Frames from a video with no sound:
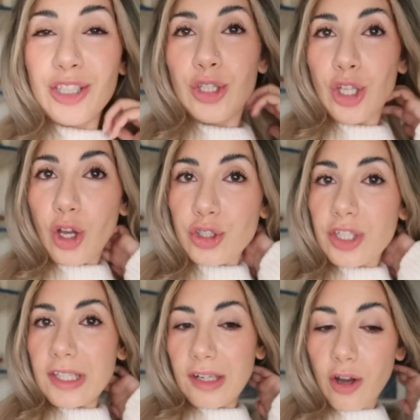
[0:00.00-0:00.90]

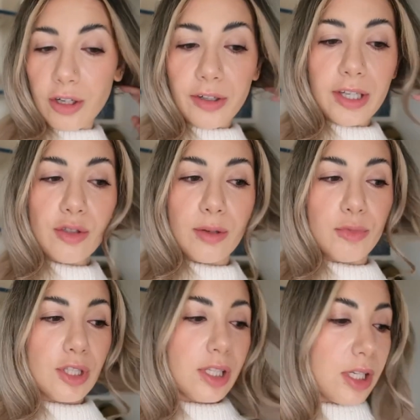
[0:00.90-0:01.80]
nauseous and hungry, so I'm
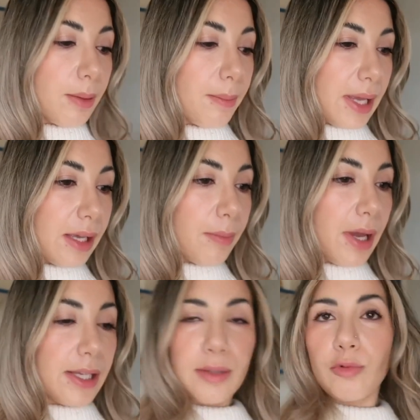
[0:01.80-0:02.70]
just gonna make
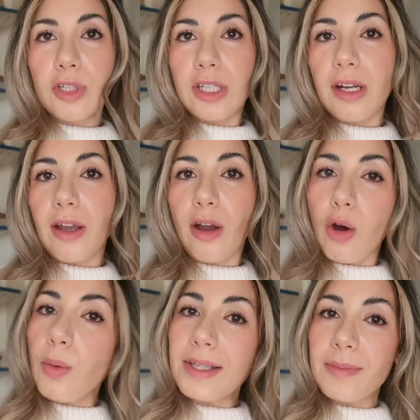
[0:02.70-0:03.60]
my smoothie that I
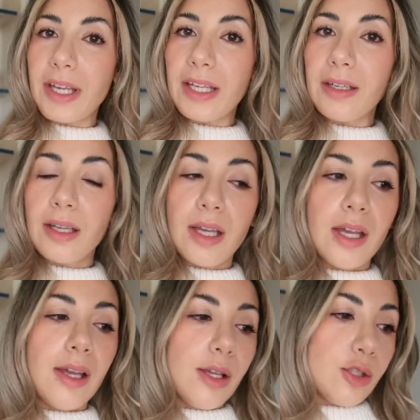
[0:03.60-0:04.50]
always make
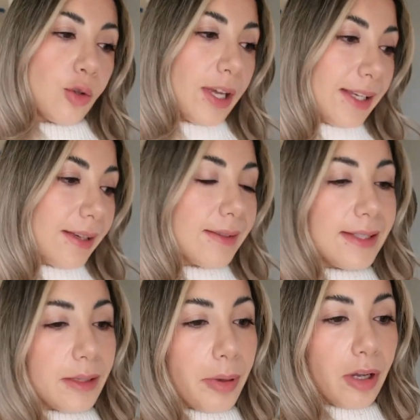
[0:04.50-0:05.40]
so I can
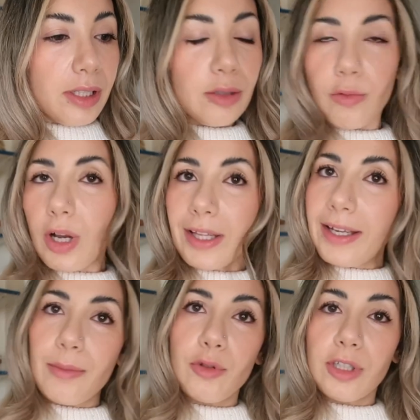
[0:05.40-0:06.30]
sip on it while I
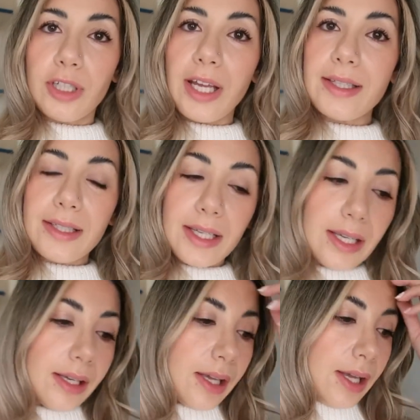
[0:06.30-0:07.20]
am
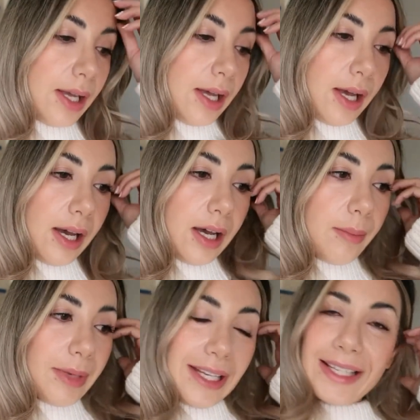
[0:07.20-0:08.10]
organizing.
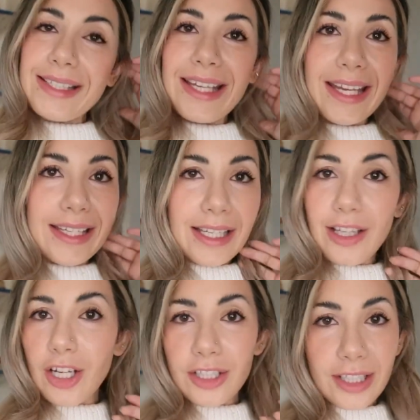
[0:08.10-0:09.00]
Um, it is taking
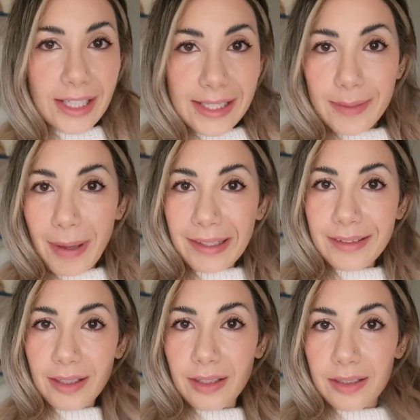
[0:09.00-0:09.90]
longer than
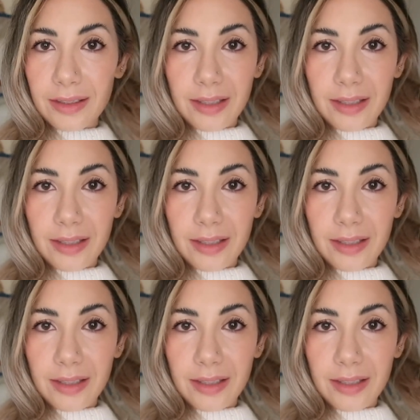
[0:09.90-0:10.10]
expected.